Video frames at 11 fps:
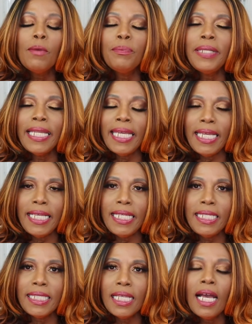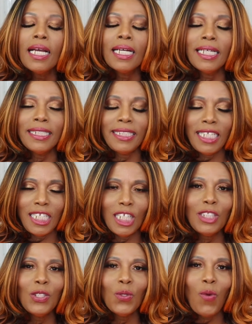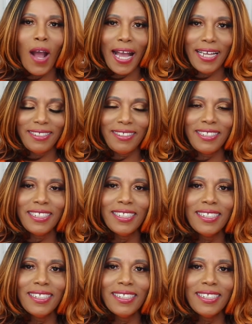please continue to watch.